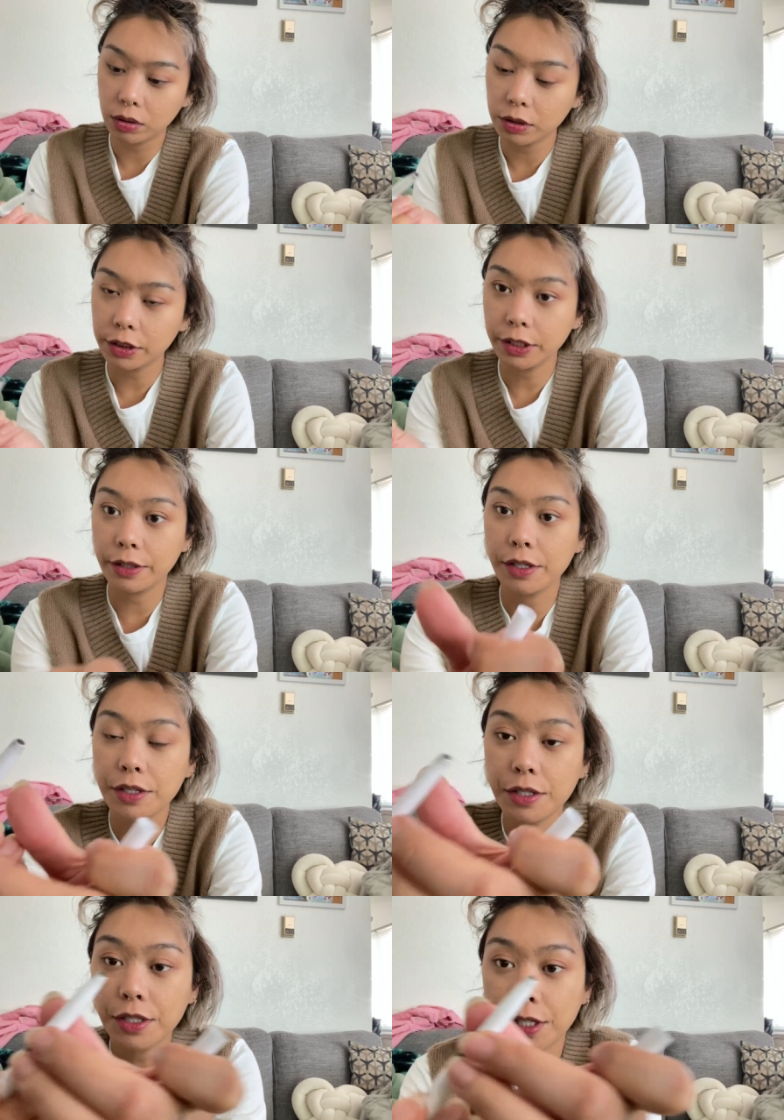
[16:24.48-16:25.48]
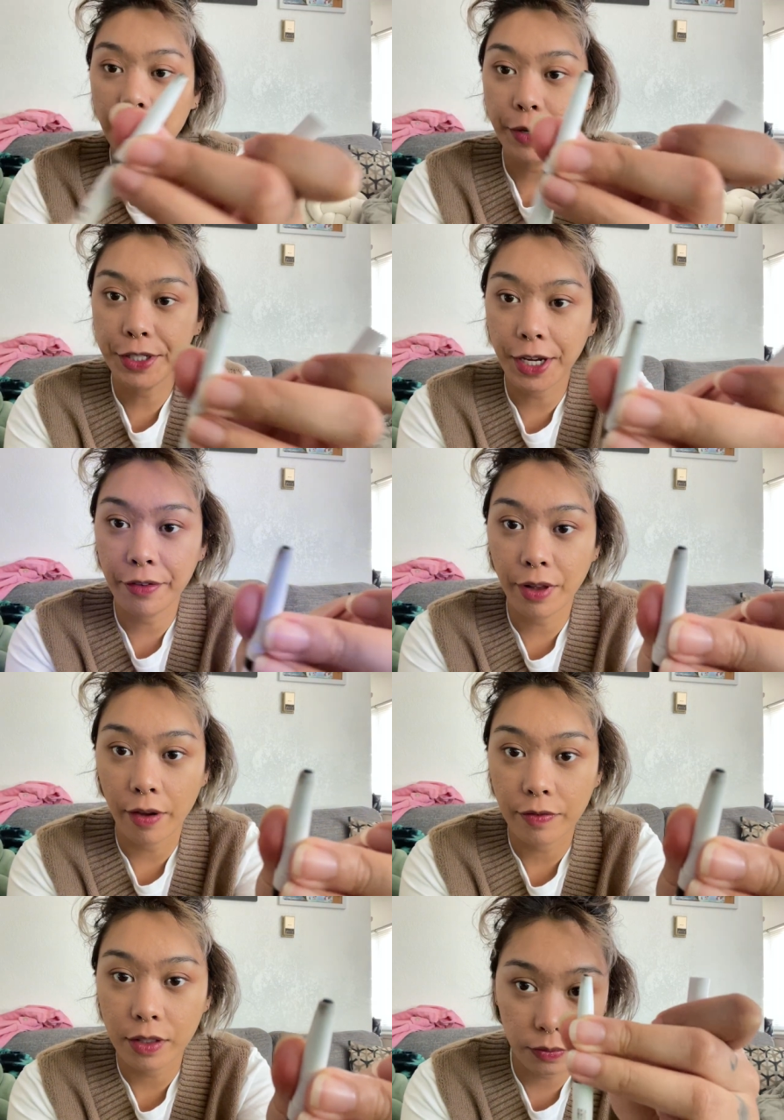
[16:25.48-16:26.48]
See, this is how much I have
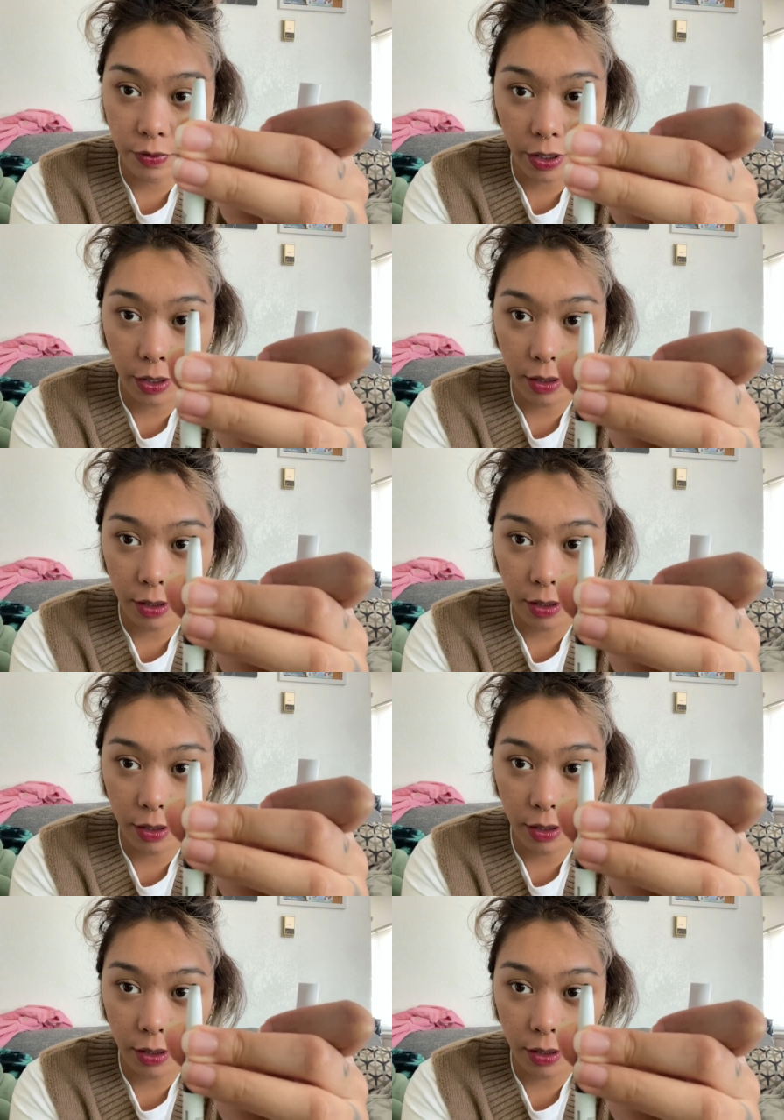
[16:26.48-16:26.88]
left. Very